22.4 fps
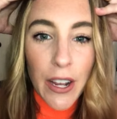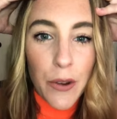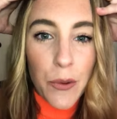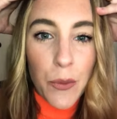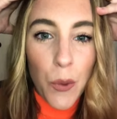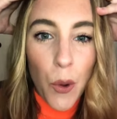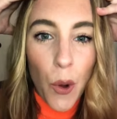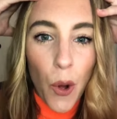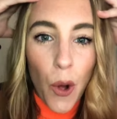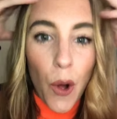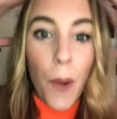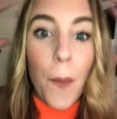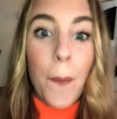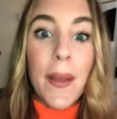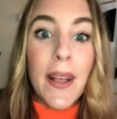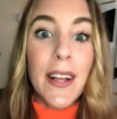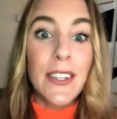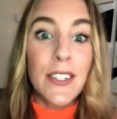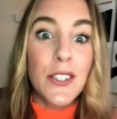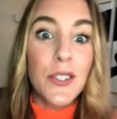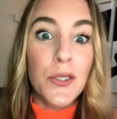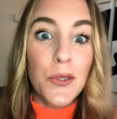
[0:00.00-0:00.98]
and roll
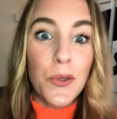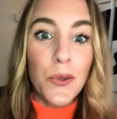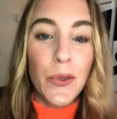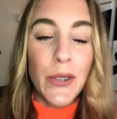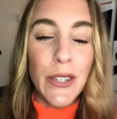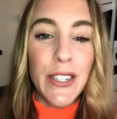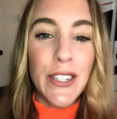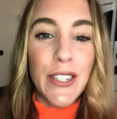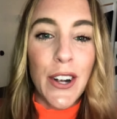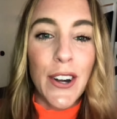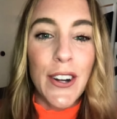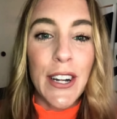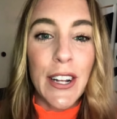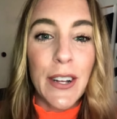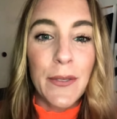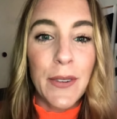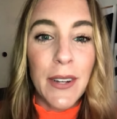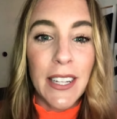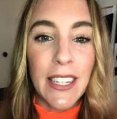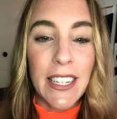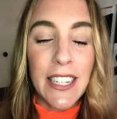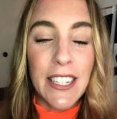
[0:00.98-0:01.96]
because school is starting
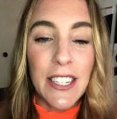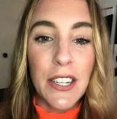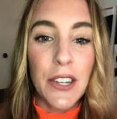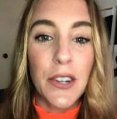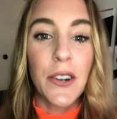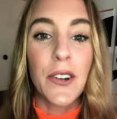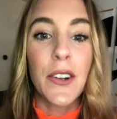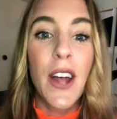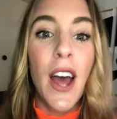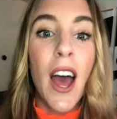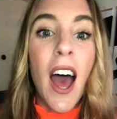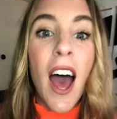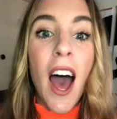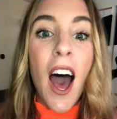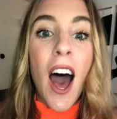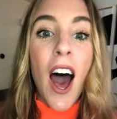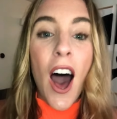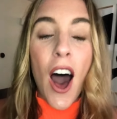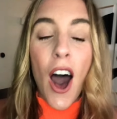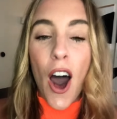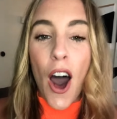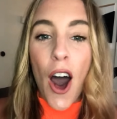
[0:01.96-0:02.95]
really soon.
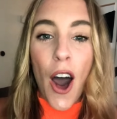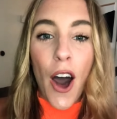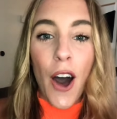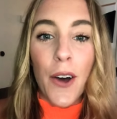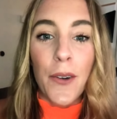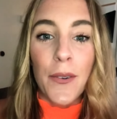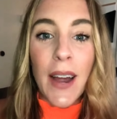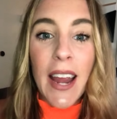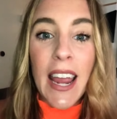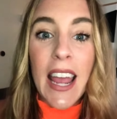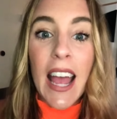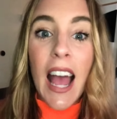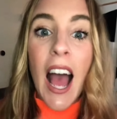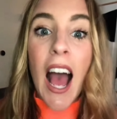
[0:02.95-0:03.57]
All right,